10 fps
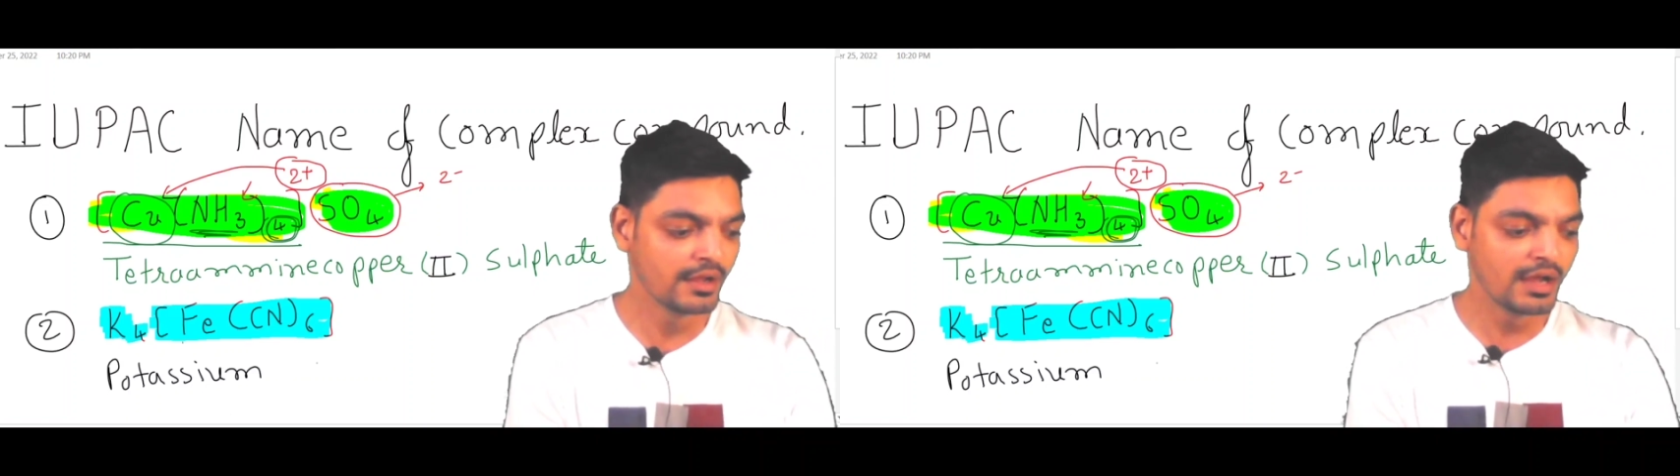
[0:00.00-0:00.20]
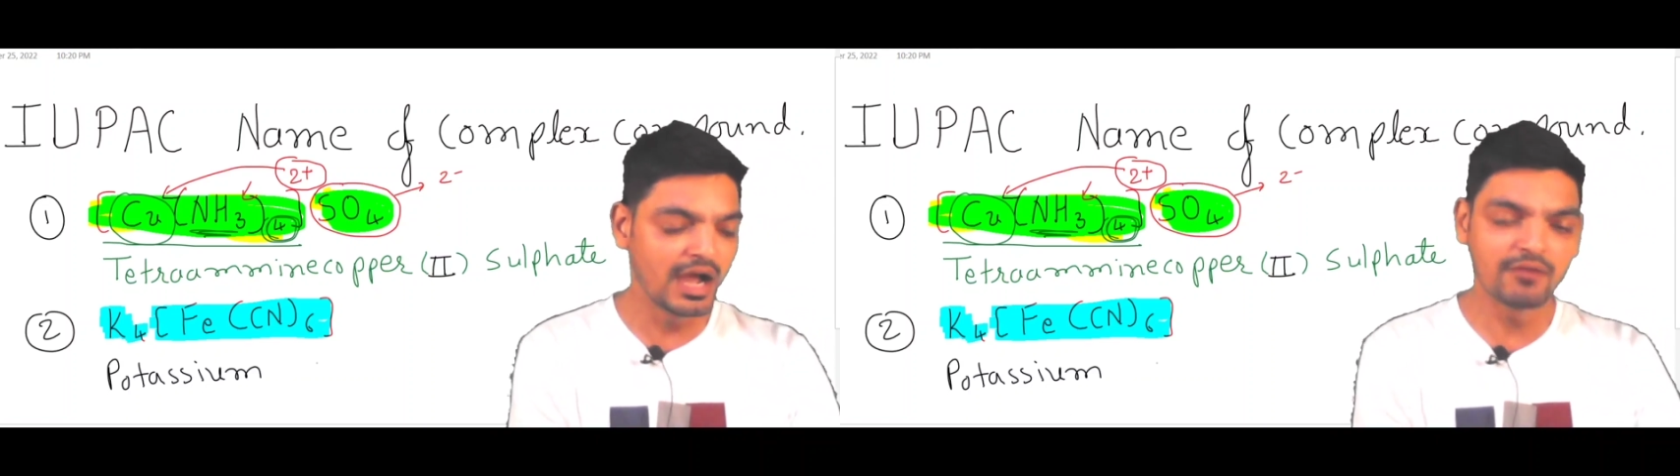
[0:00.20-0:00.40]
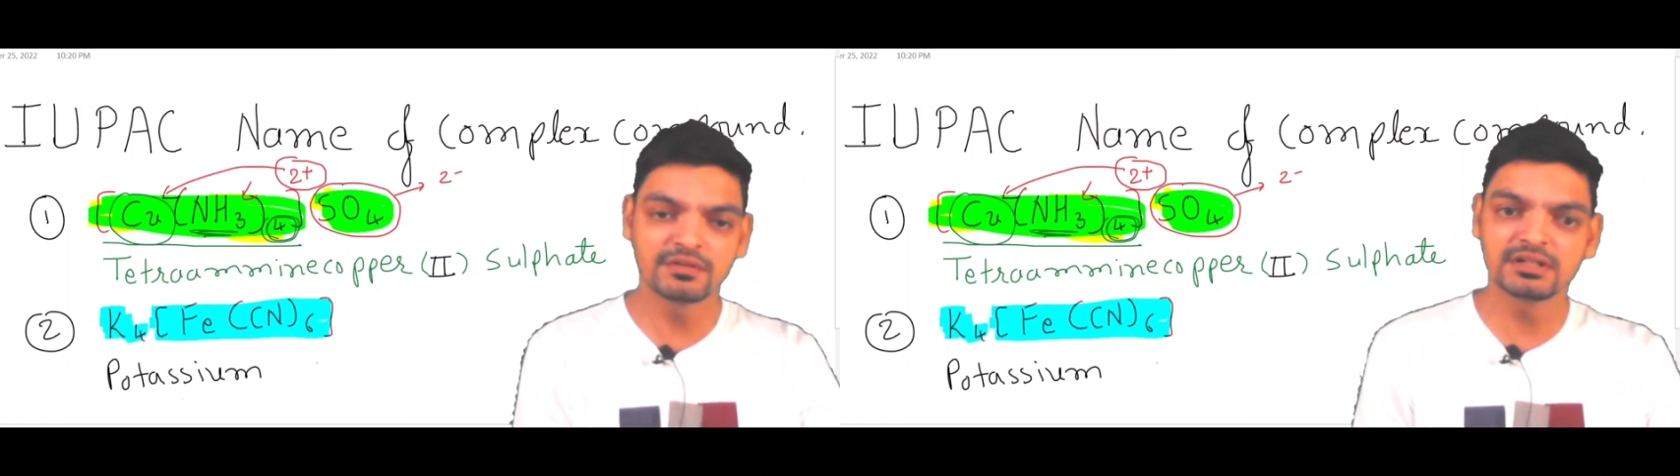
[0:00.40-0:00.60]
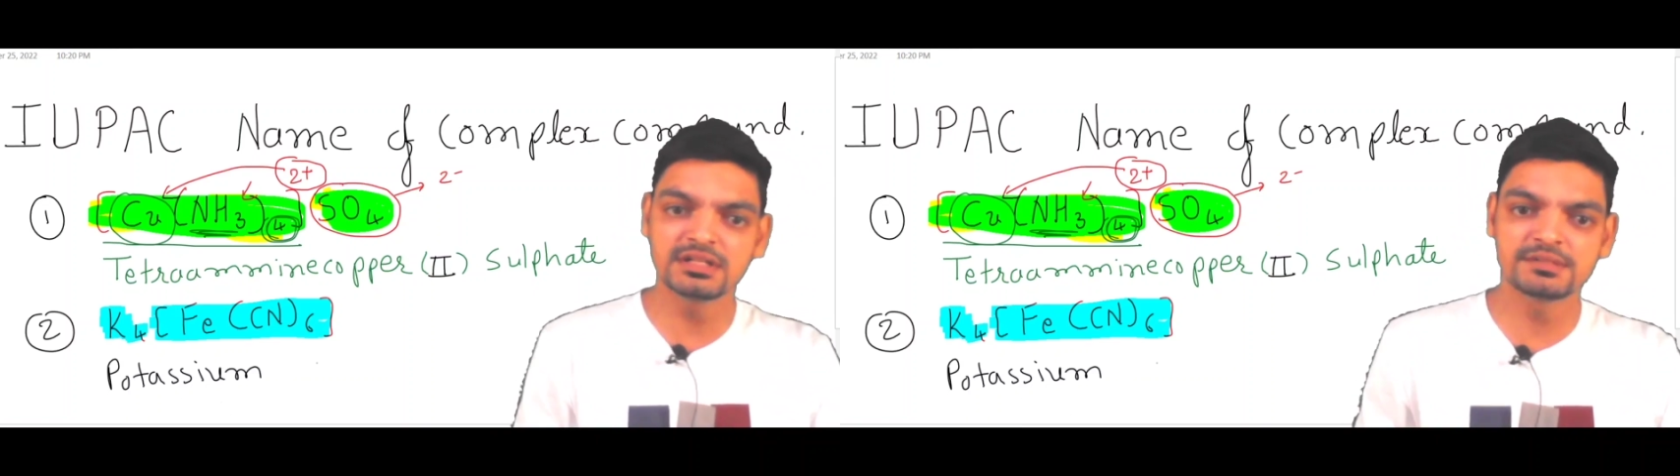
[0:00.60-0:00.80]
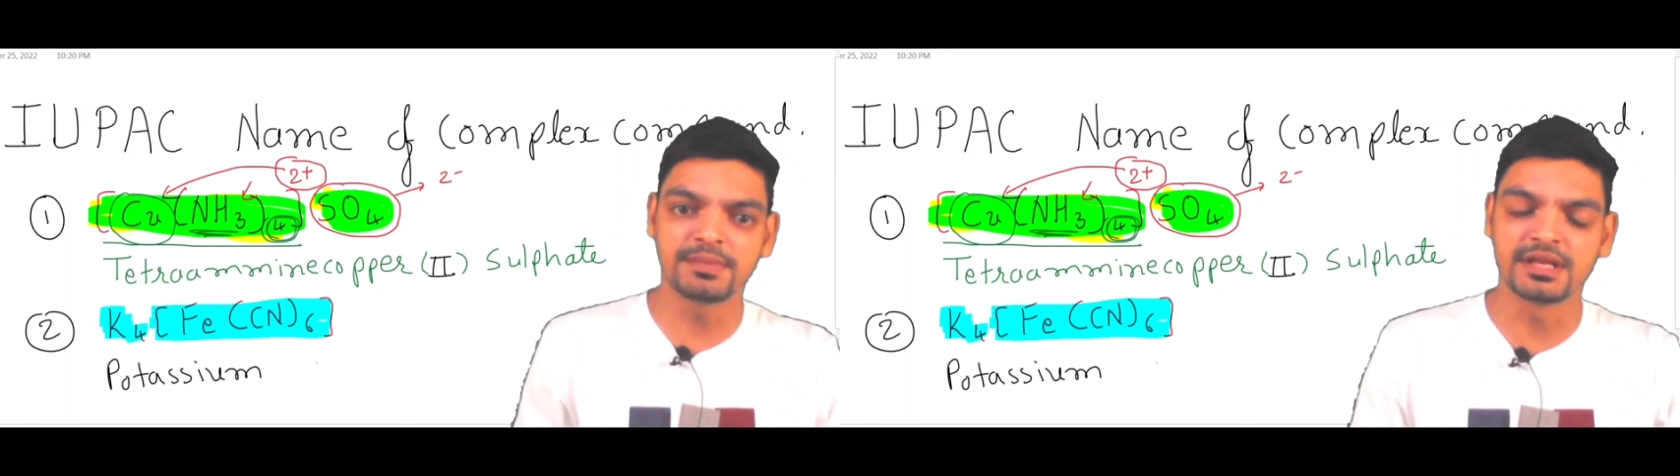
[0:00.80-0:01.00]
after the
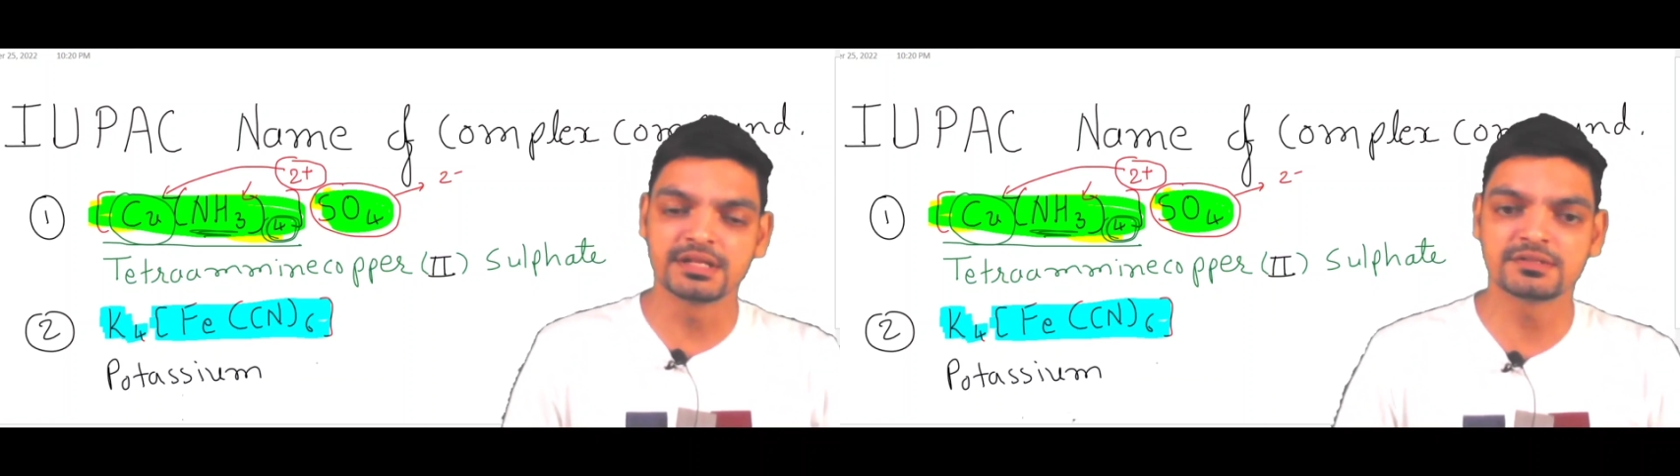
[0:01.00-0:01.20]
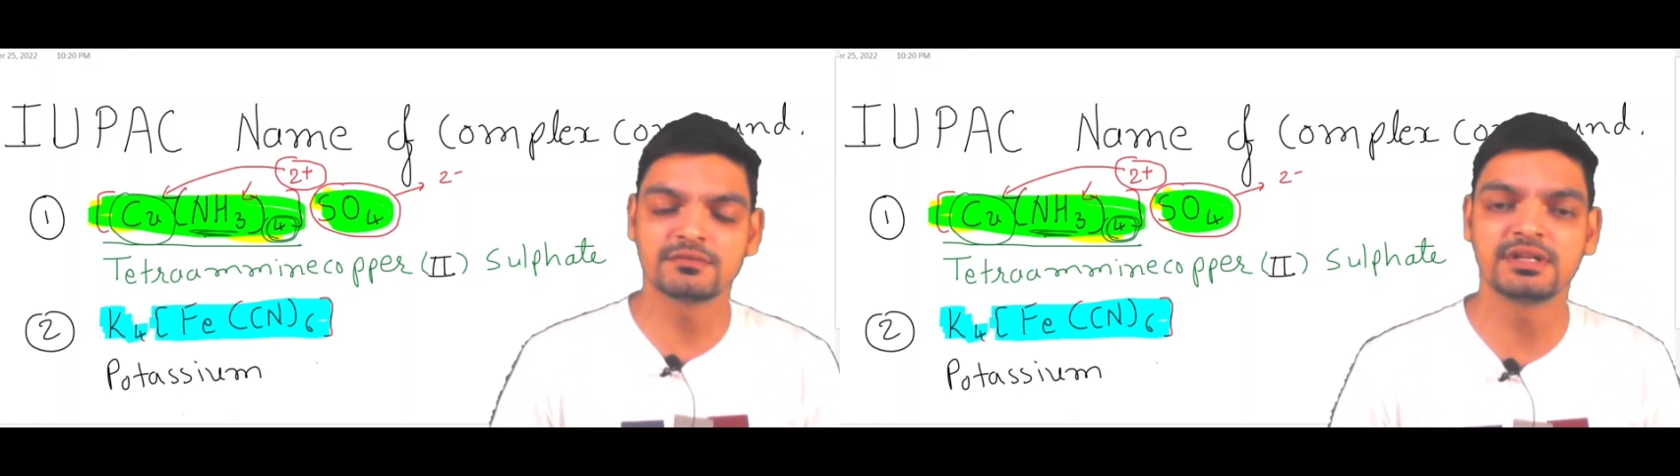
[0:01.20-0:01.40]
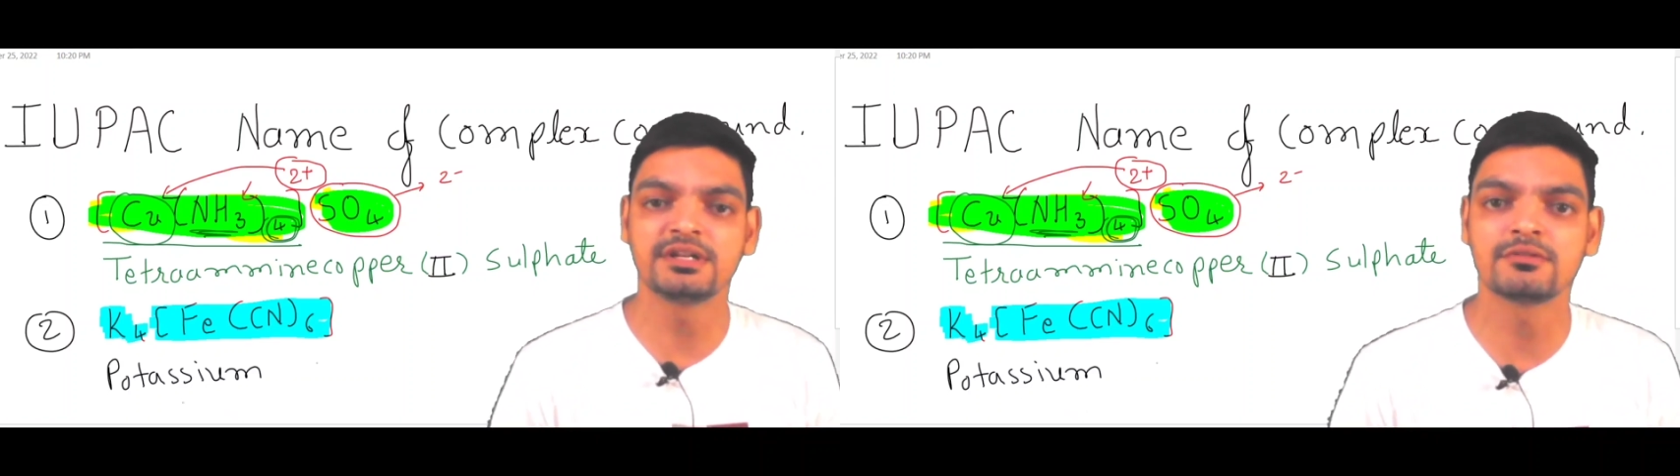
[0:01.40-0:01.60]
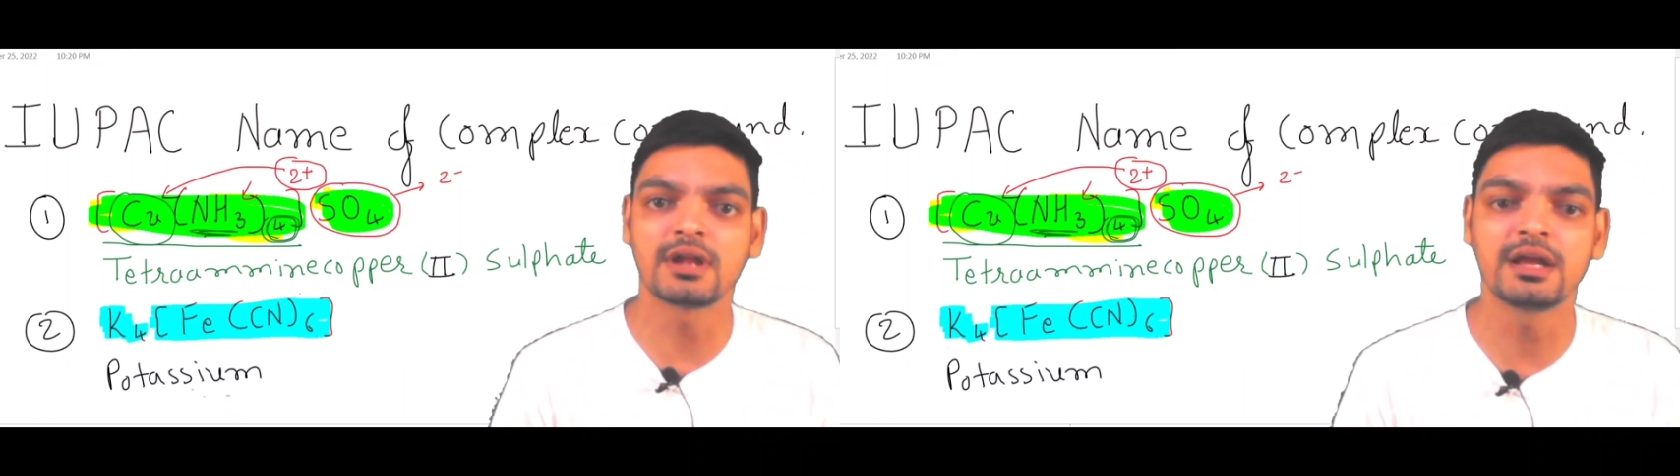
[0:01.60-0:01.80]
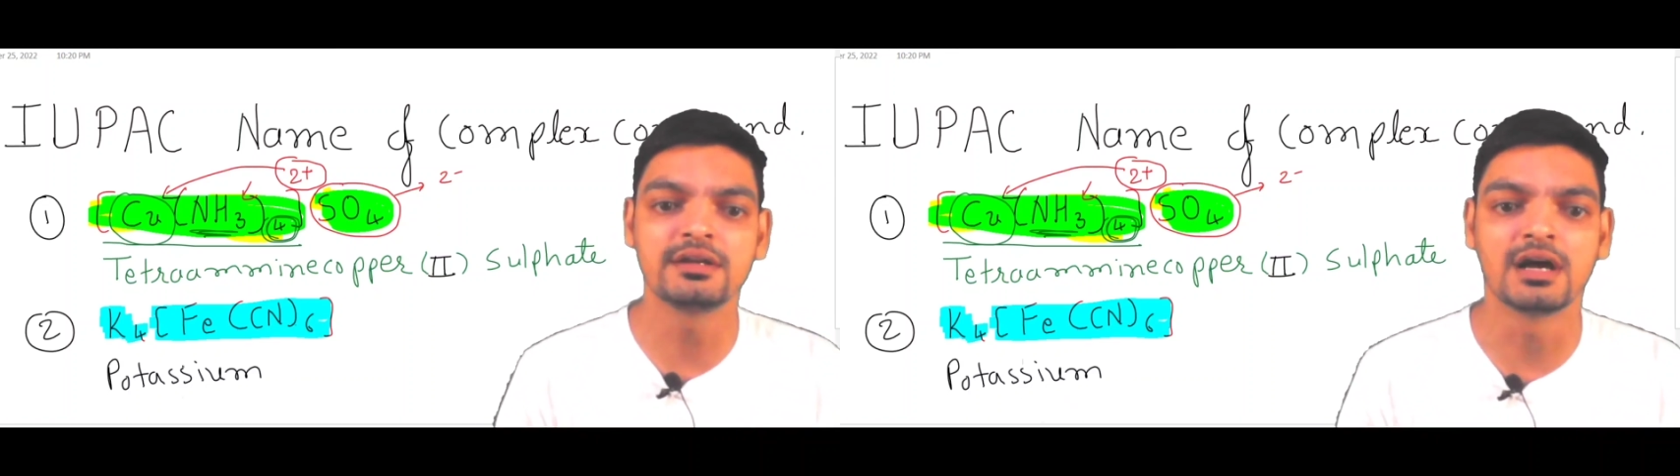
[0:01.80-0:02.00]
space, we need to
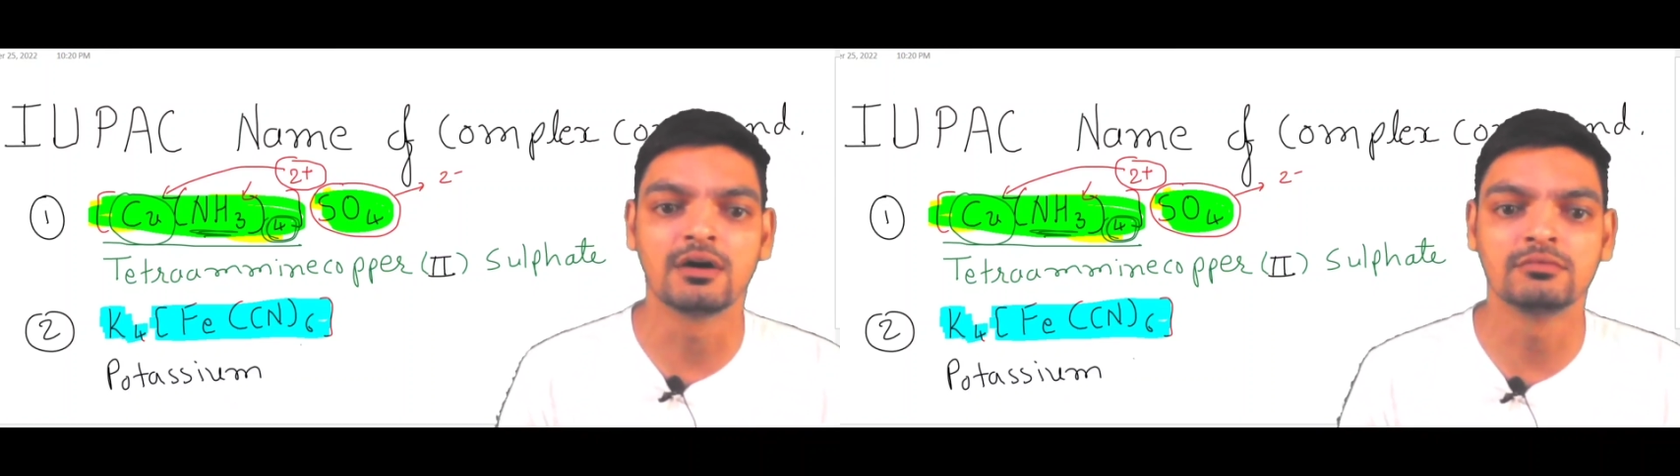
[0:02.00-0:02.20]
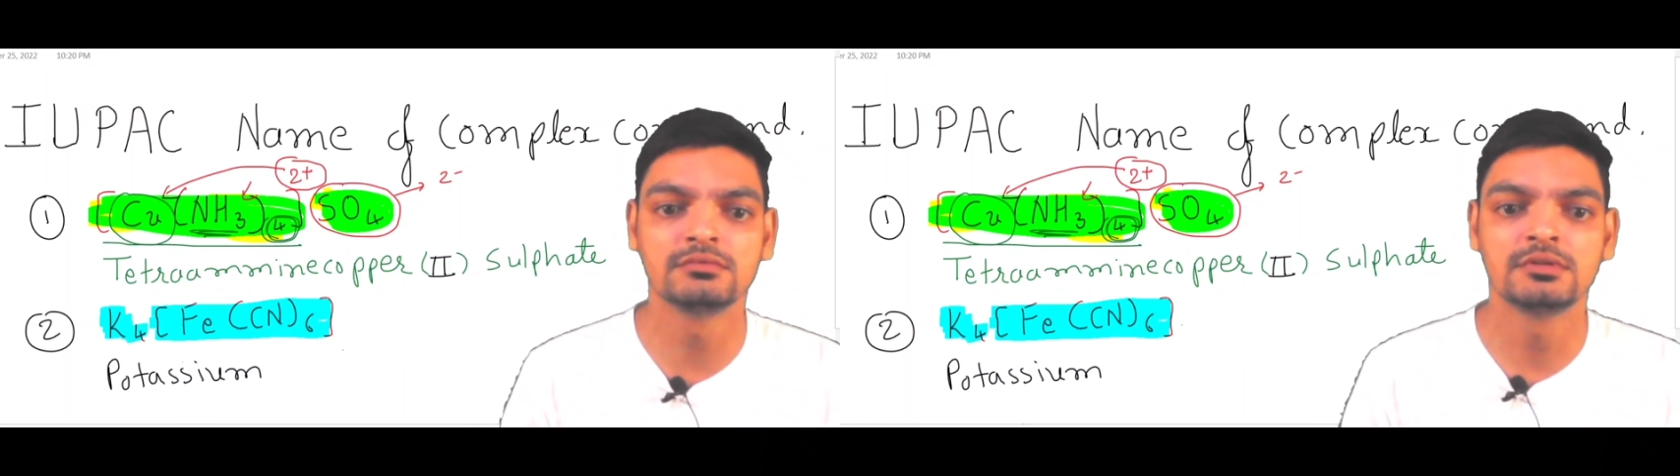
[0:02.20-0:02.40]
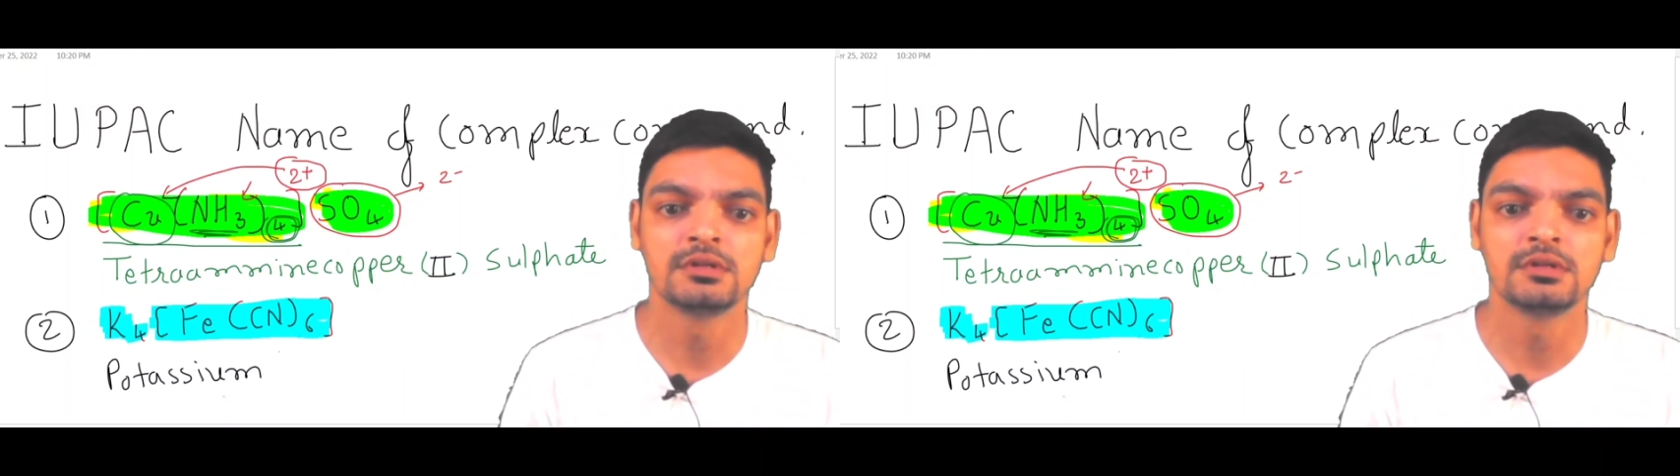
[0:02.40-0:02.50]
write down